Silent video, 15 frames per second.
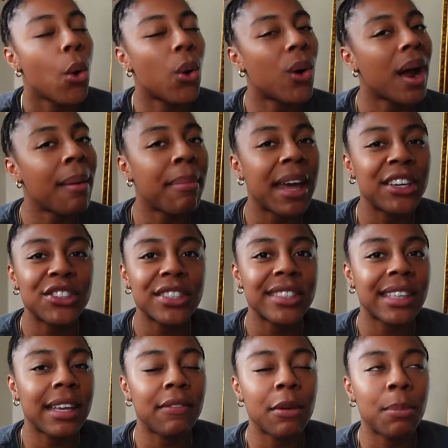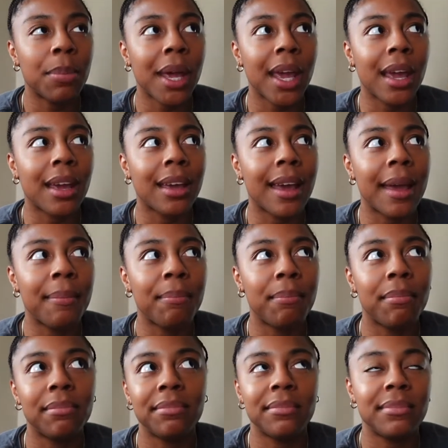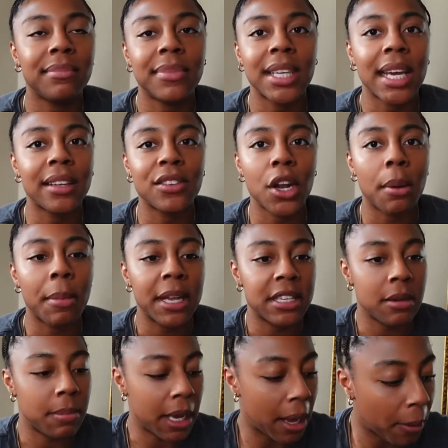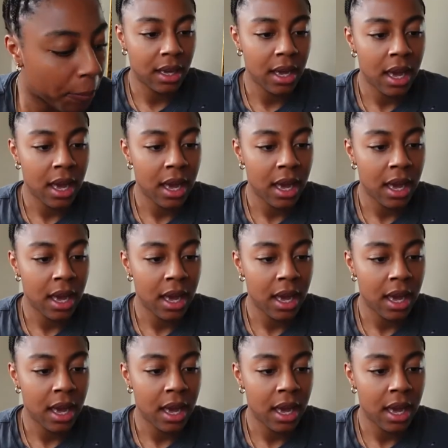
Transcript: or I might just leave it be and say it's not meant to be.